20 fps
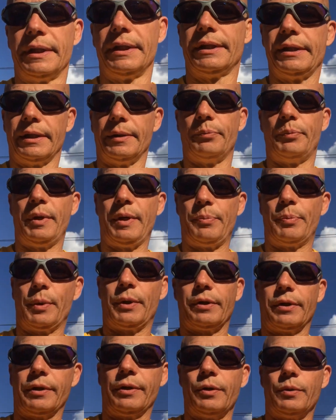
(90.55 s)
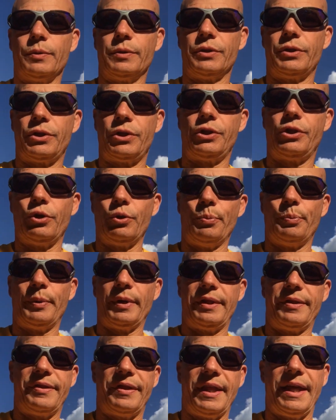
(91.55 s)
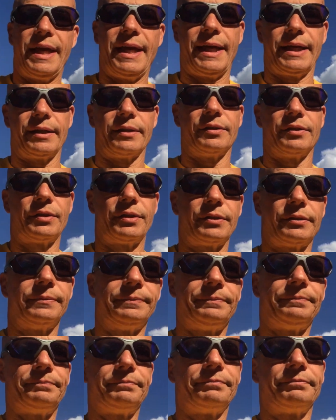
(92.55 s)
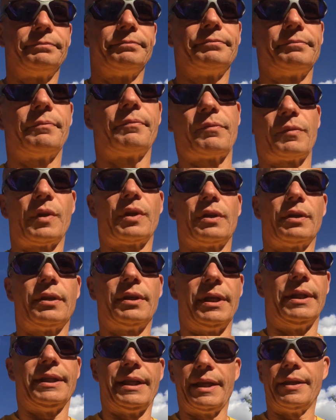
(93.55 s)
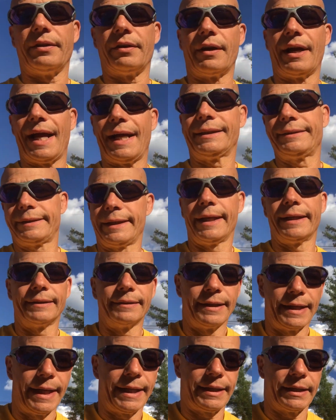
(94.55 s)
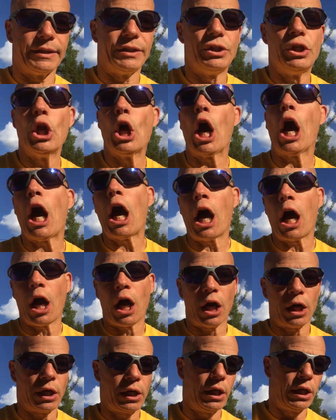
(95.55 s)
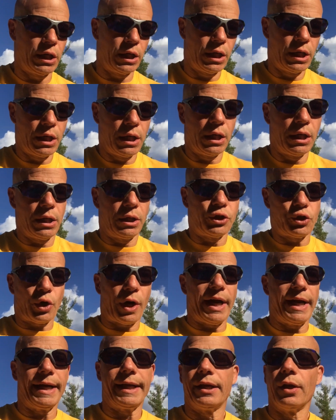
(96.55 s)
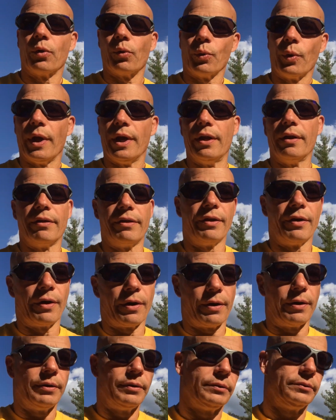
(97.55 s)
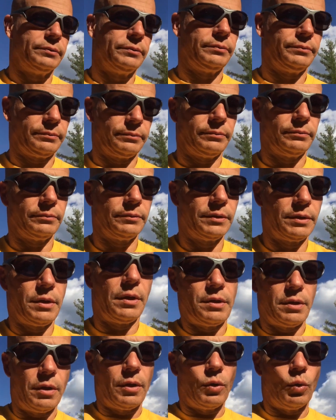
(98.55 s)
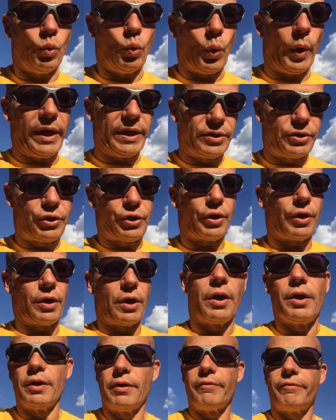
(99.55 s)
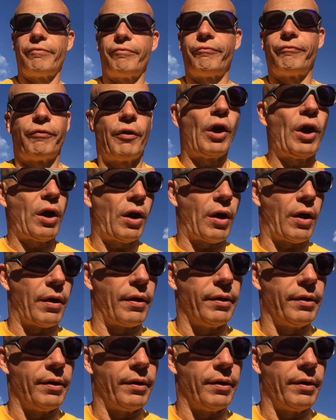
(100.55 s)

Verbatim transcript: And people are doing stupid things. And then they're acting like a dog trying to get rid of their winter fur.